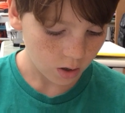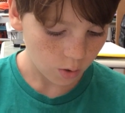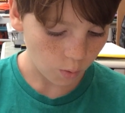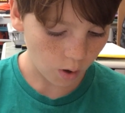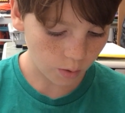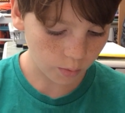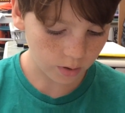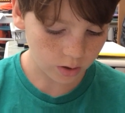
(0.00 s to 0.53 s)

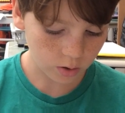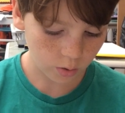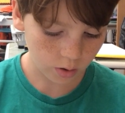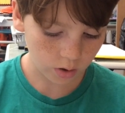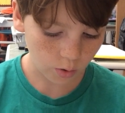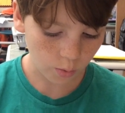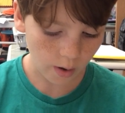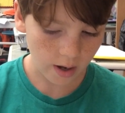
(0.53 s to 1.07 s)
One went
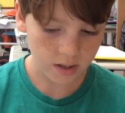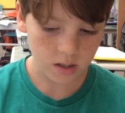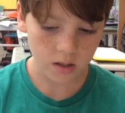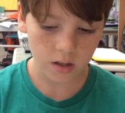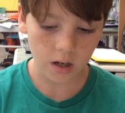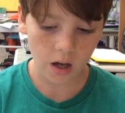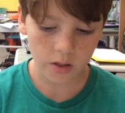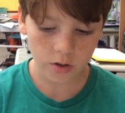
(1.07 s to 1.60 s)
toward the west,
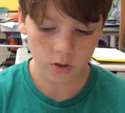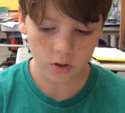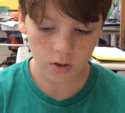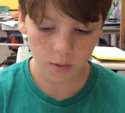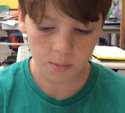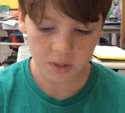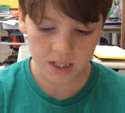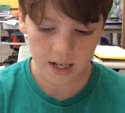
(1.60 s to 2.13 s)
the other
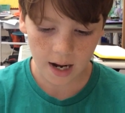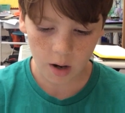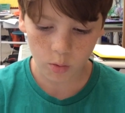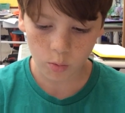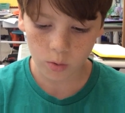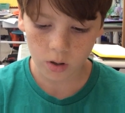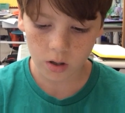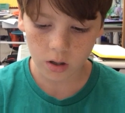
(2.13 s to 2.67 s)
sloped
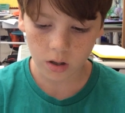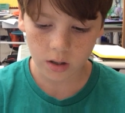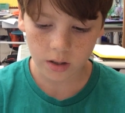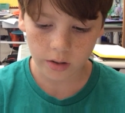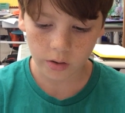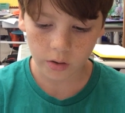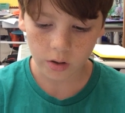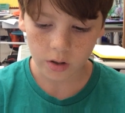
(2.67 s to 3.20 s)
downward a
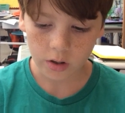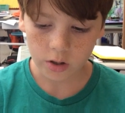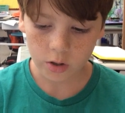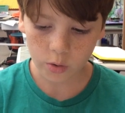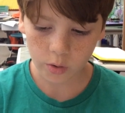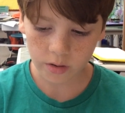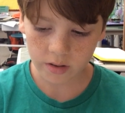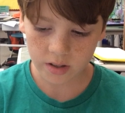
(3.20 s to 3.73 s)
little
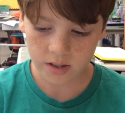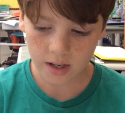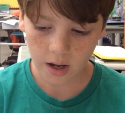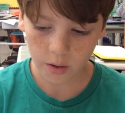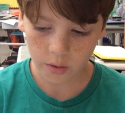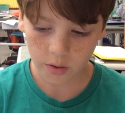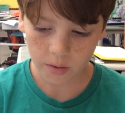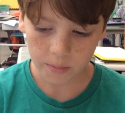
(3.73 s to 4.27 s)
toward the
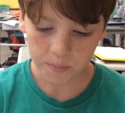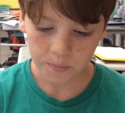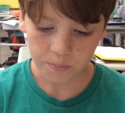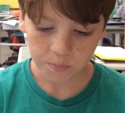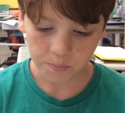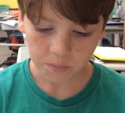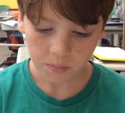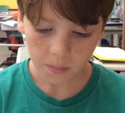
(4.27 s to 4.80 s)
south.
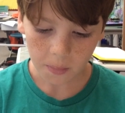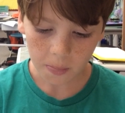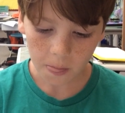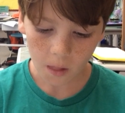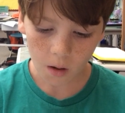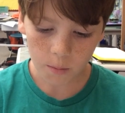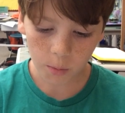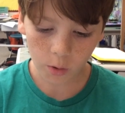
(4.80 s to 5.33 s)

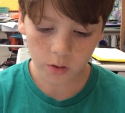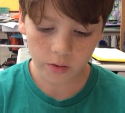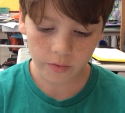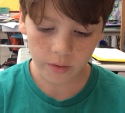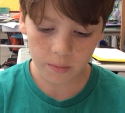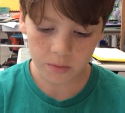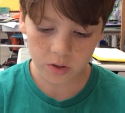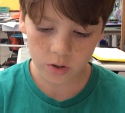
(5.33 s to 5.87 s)
Both of
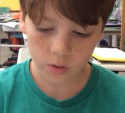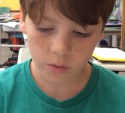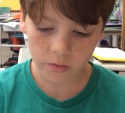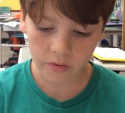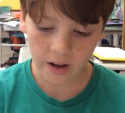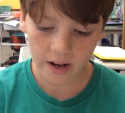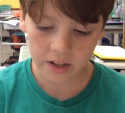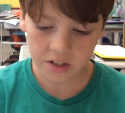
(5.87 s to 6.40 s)
them soon
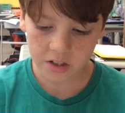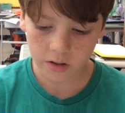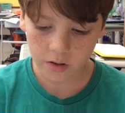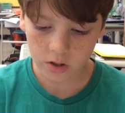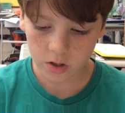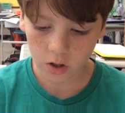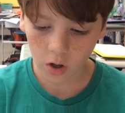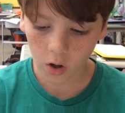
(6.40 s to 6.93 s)
vanished in the
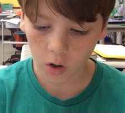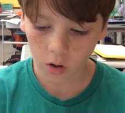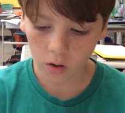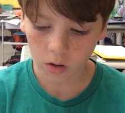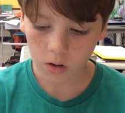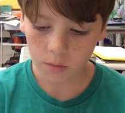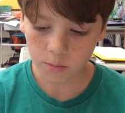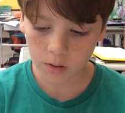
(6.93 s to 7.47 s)
tall,
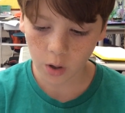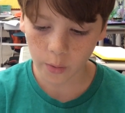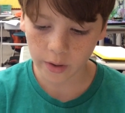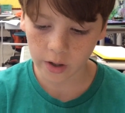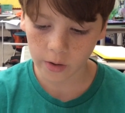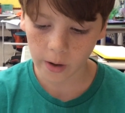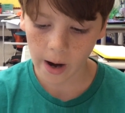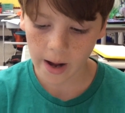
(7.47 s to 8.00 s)

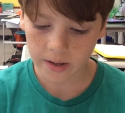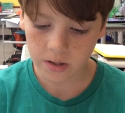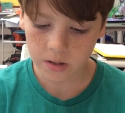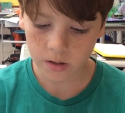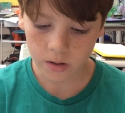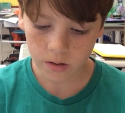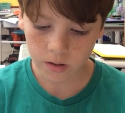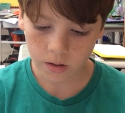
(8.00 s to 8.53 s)
blowing
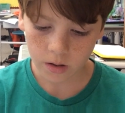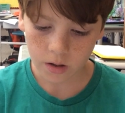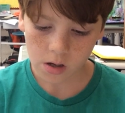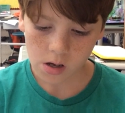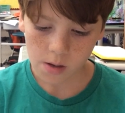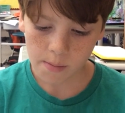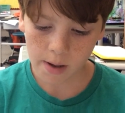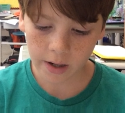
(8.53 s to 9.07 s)
grass.
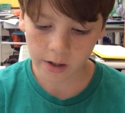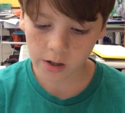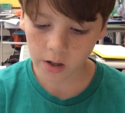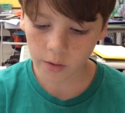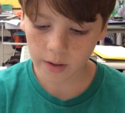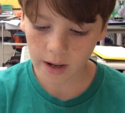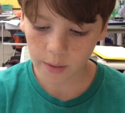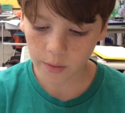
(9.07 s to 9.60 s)
"Better
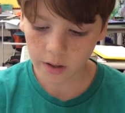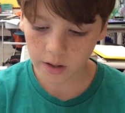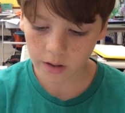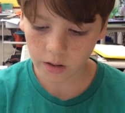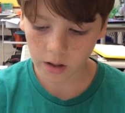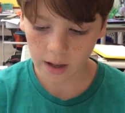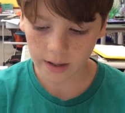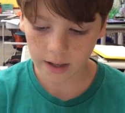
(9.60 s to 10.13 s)
go
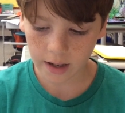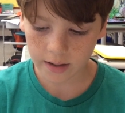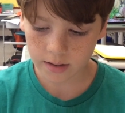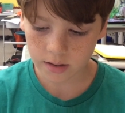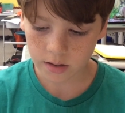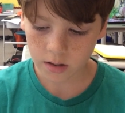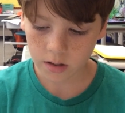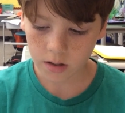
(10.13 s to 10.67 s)
downhill, I
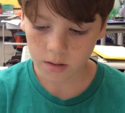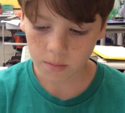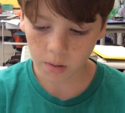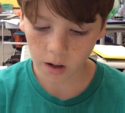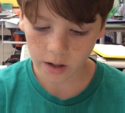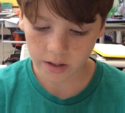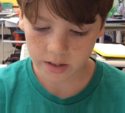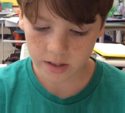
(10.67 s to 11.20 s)
guess,"
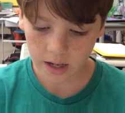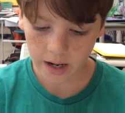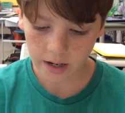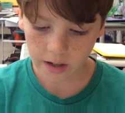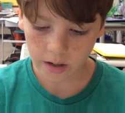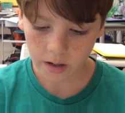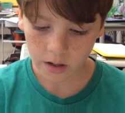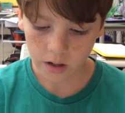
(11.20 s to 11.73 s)
Pa
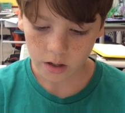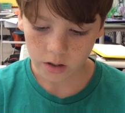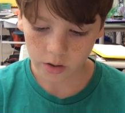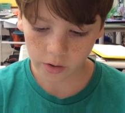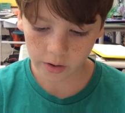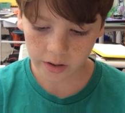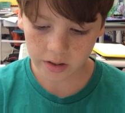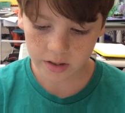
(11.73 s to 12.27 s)
decided. "The
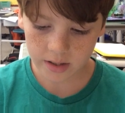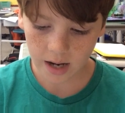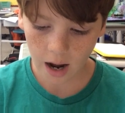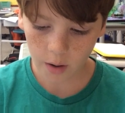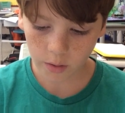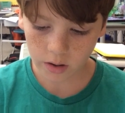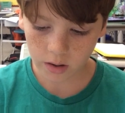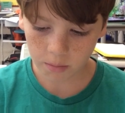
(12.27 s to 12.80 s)
creek's
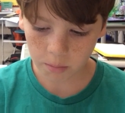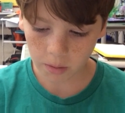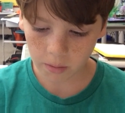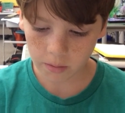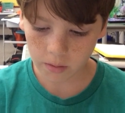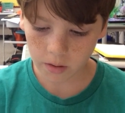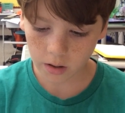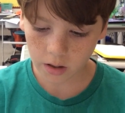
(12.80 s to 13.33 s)
down in
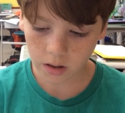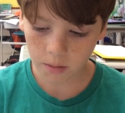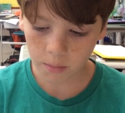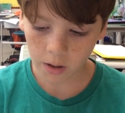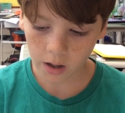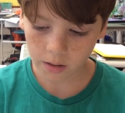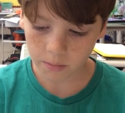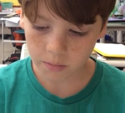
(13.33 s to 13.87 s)
the
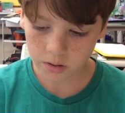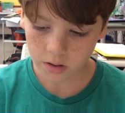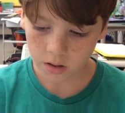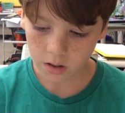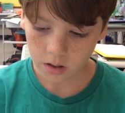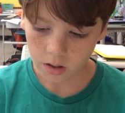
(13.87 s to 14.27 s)
bottoms.